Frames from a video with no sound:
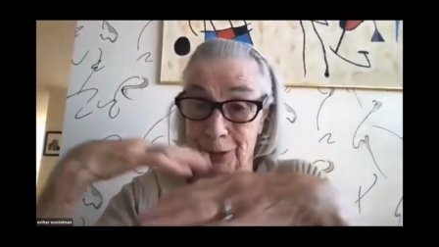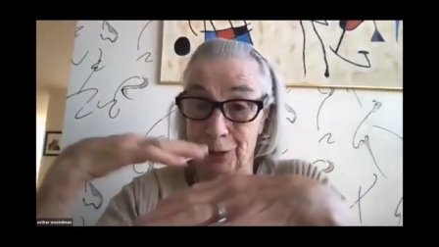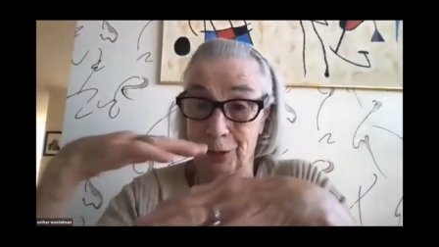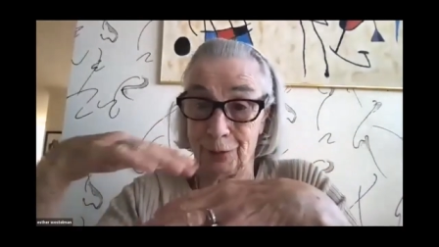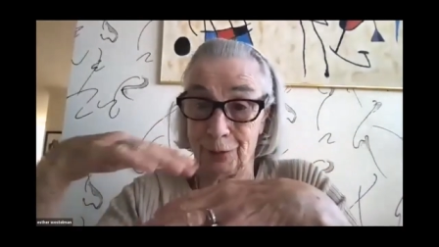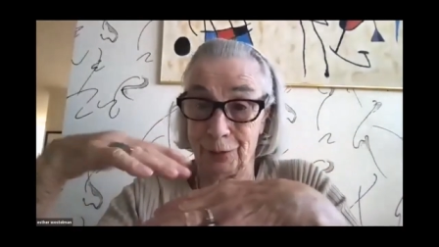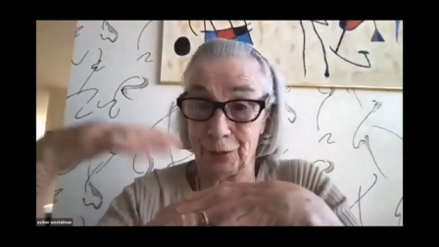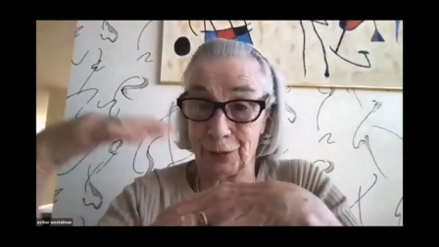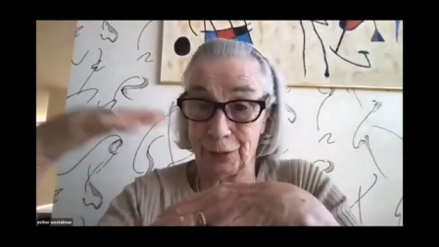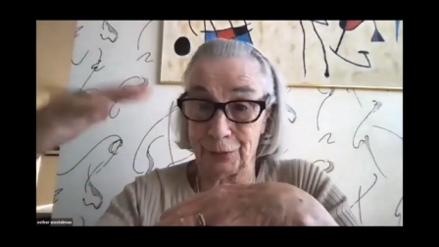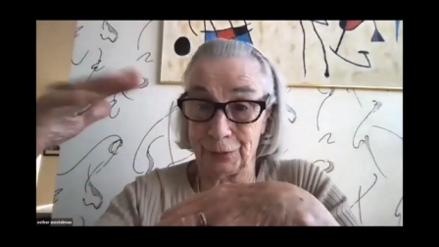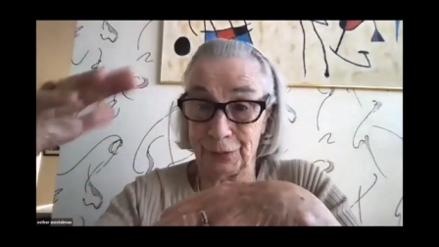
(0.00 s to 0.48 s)

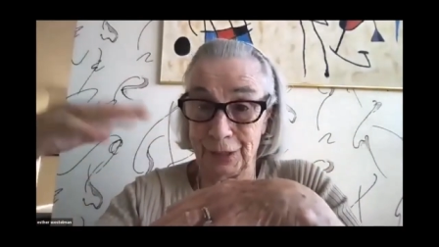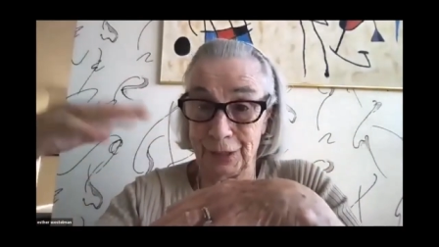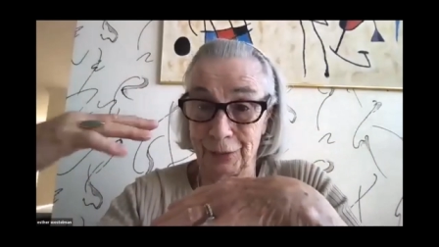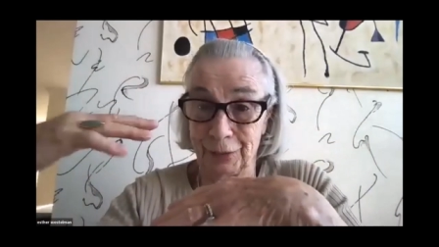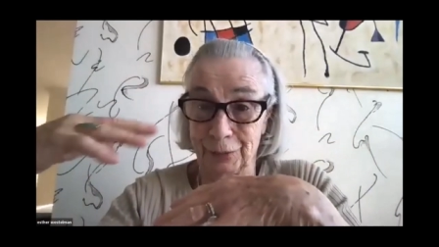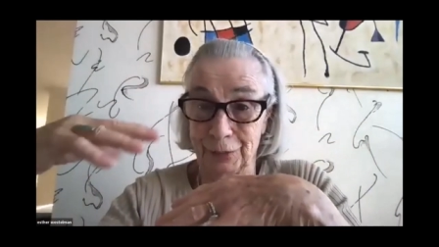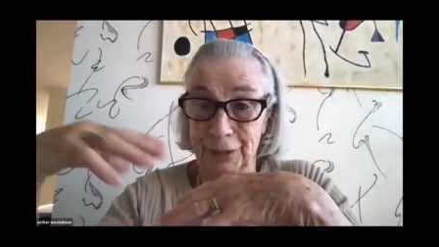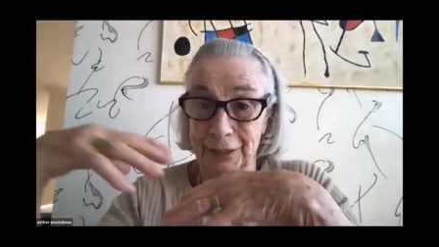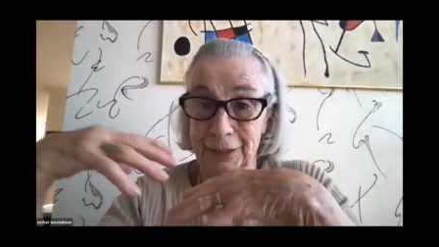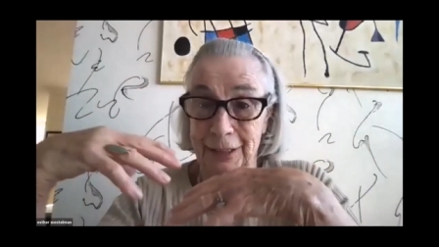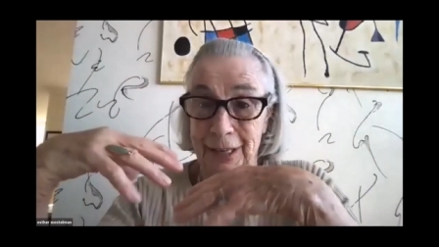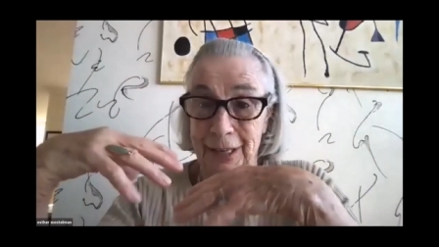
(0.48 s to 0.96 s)
of, of the
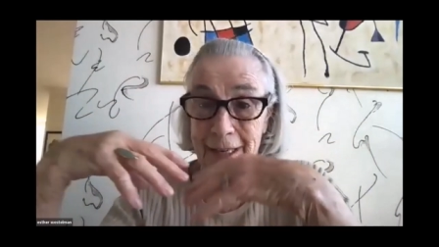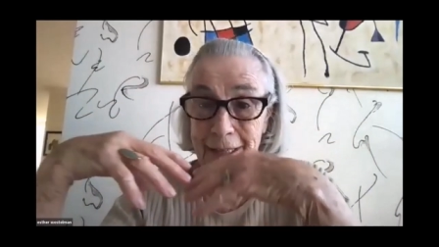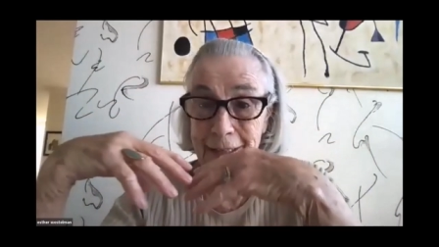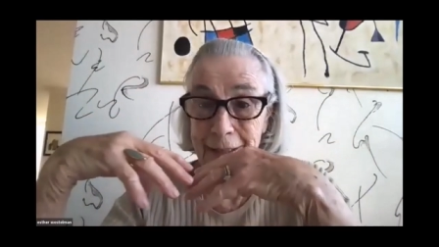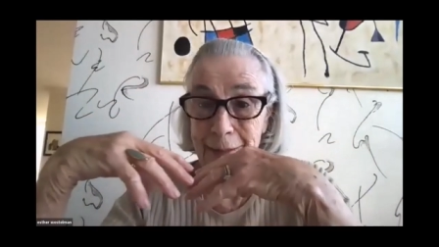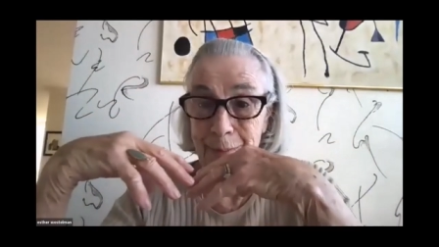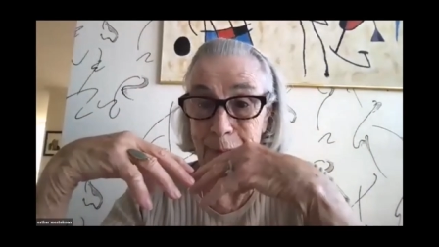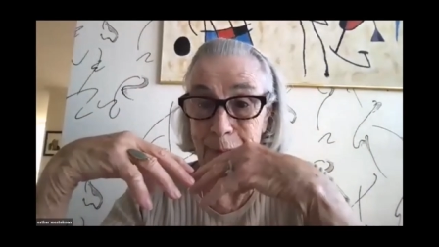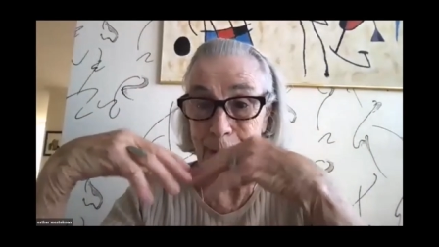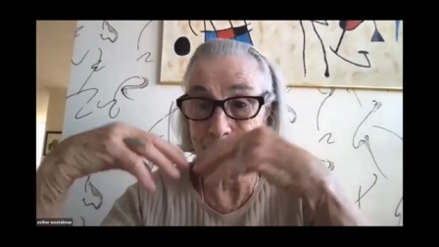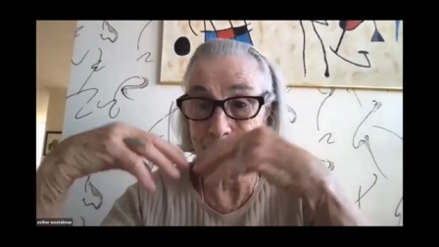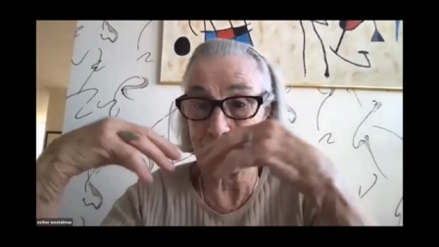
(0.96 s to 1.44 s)
three
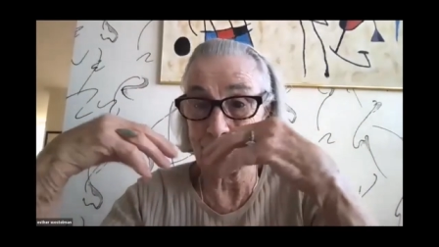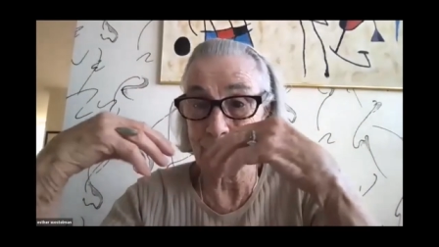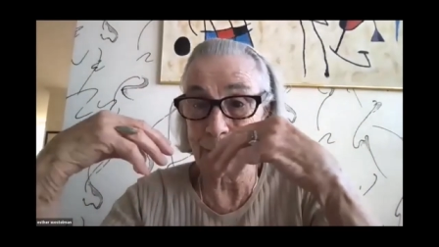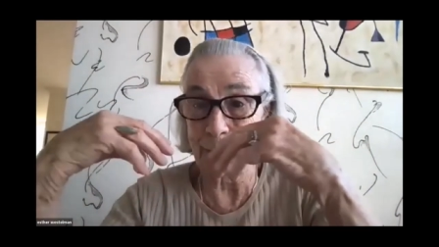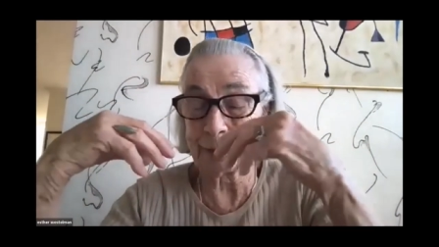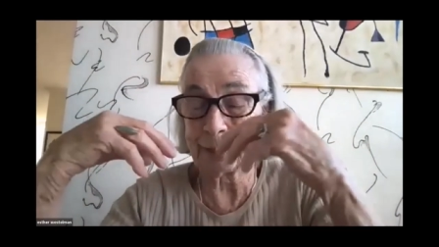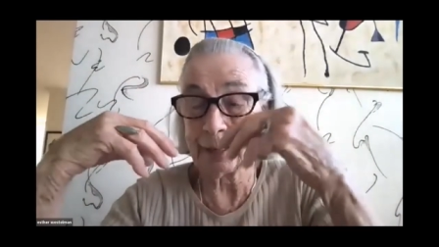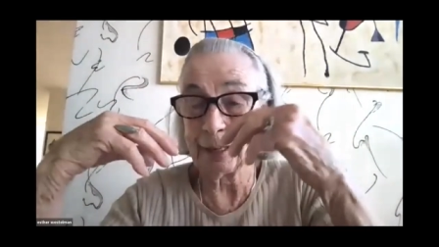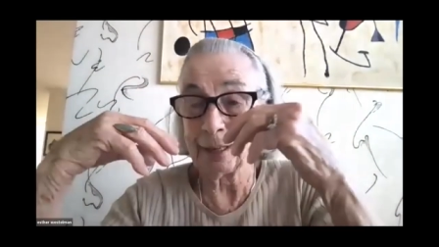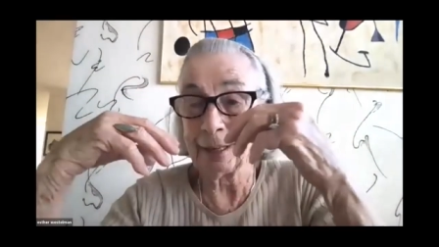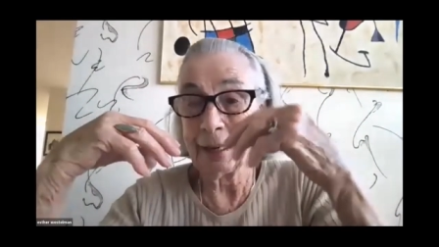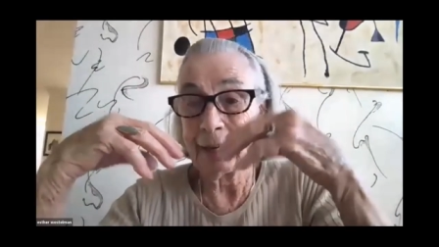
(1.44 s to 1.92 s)
days
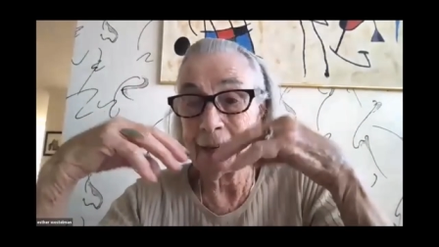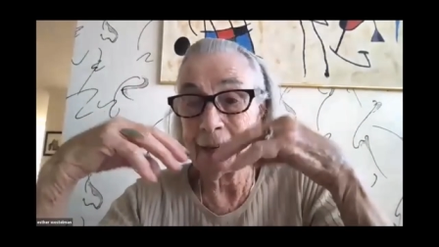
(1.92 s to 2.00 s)
because